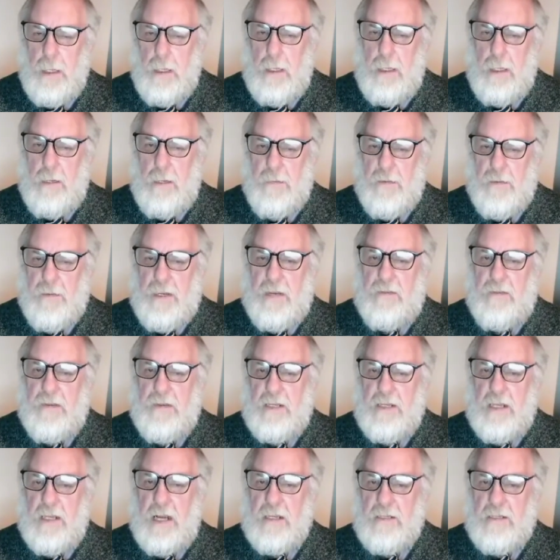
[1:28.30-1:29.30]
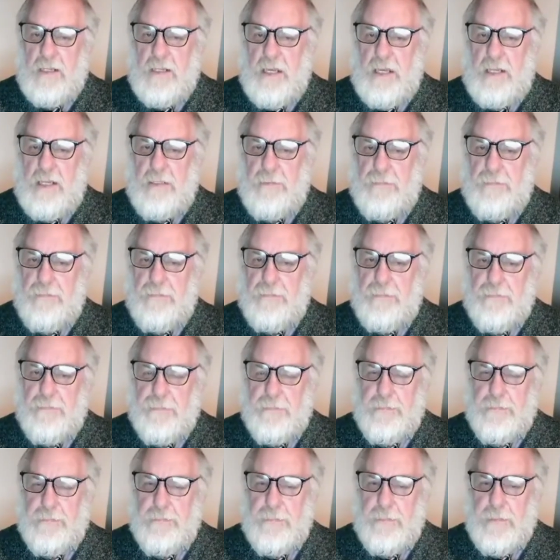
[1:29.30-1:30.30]
Forgive us our sin
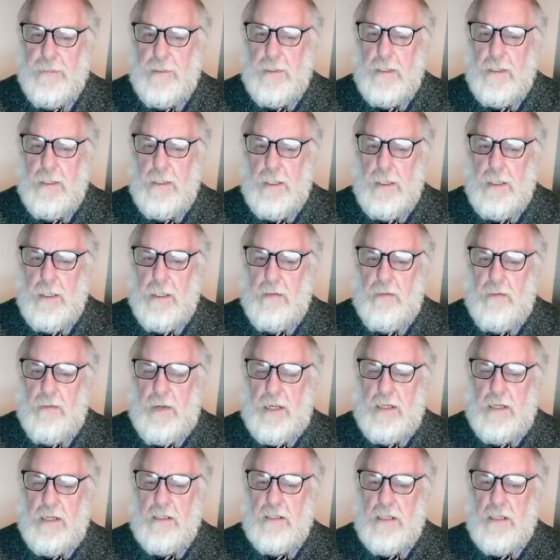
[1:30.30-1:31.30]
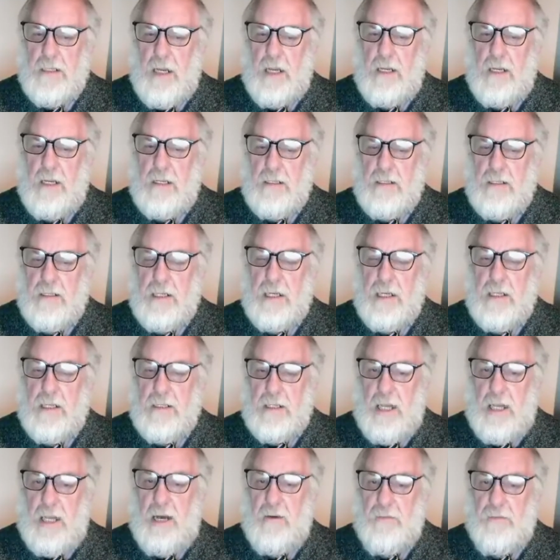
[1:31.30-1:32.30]
reconcile us to
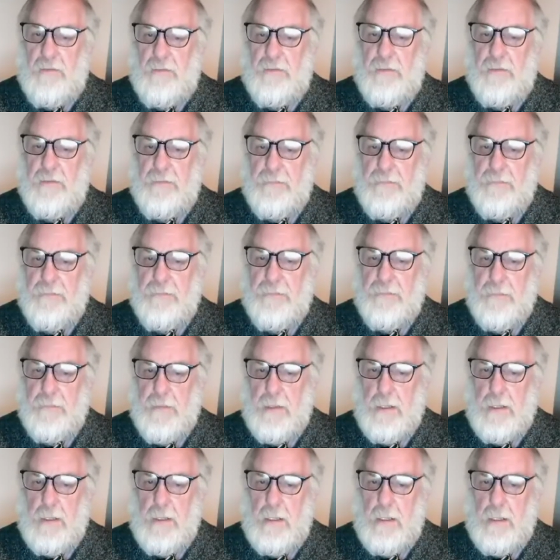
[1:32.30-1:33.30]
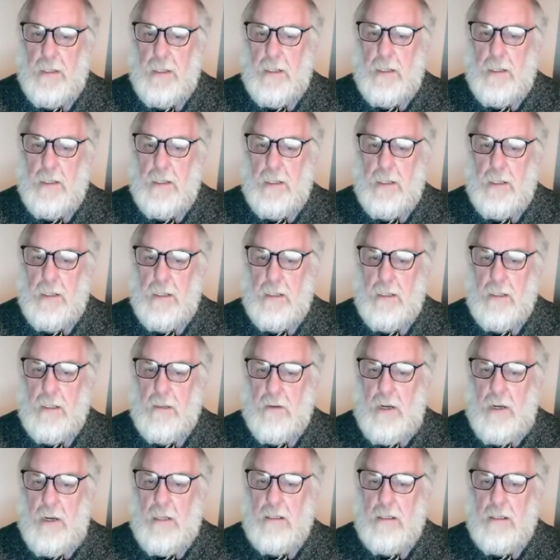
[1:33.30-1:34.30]
yourself.
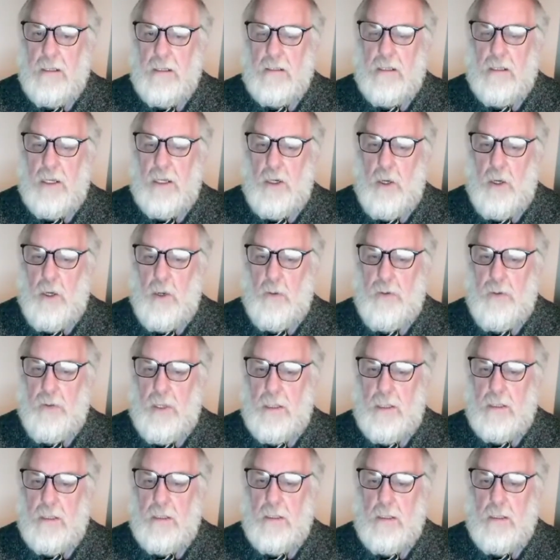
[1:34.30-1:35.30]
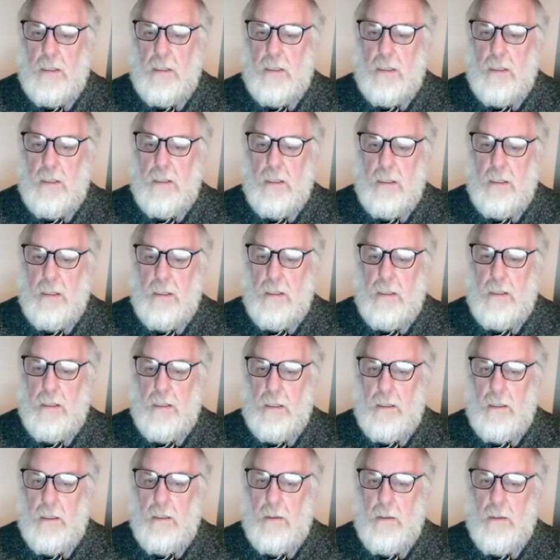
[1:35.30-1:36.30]
Grant us to know that
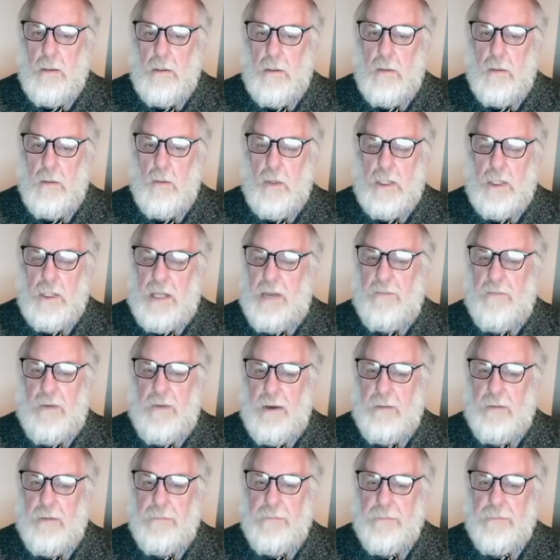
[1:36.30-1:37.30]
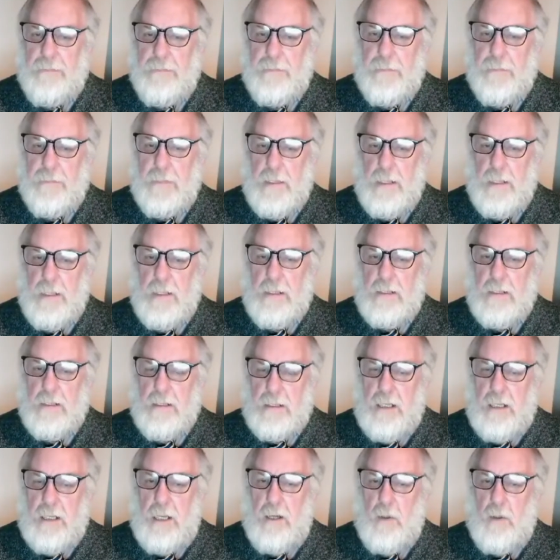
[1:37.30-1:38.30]
whatever,
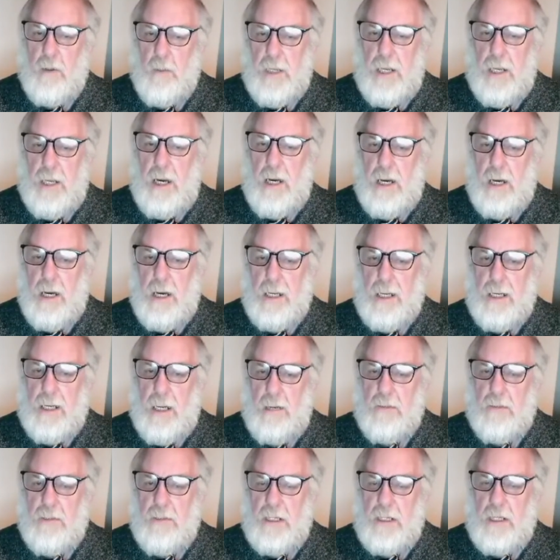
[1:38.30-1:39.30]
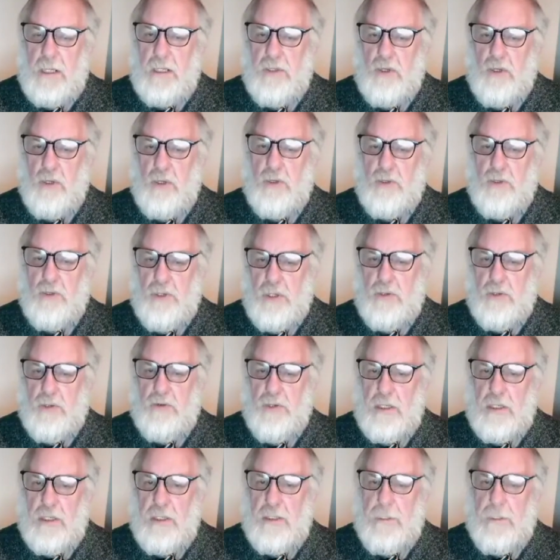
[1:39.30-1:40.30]
still we are accounted as your
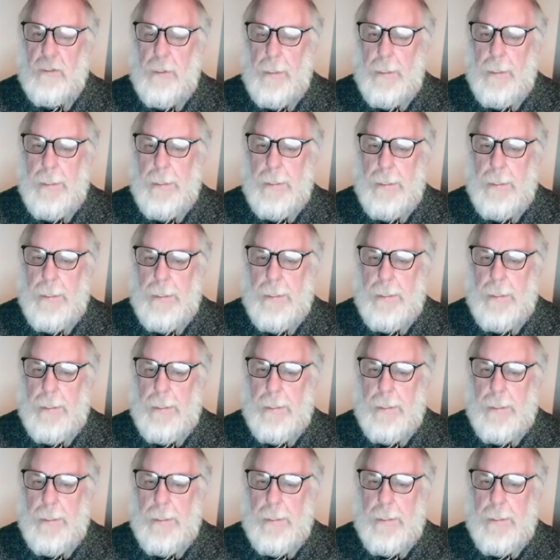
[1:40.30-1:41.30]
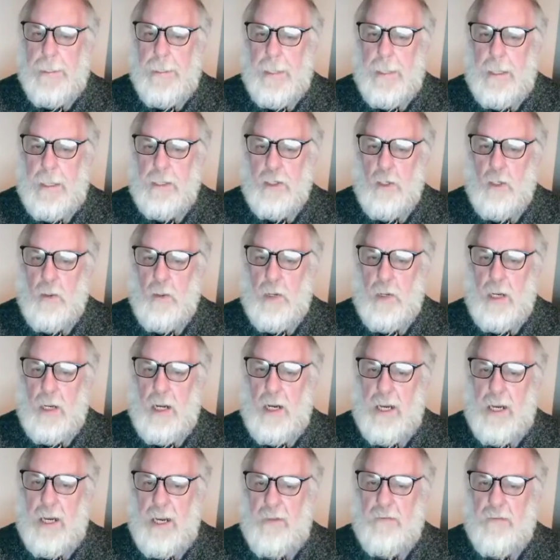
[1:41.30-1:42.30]
children, and you are
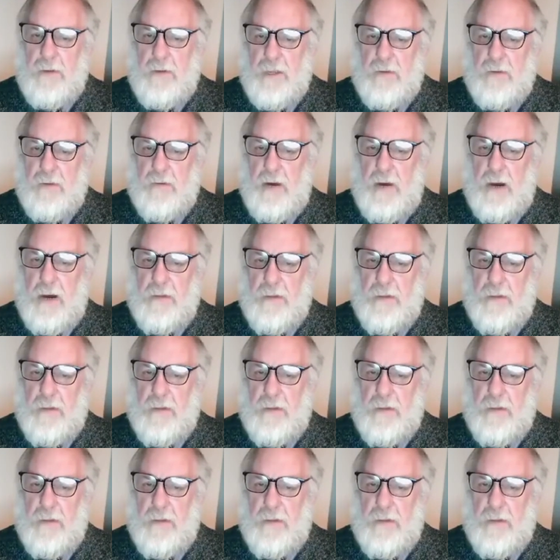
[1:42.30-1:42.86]
our Heavenly Father.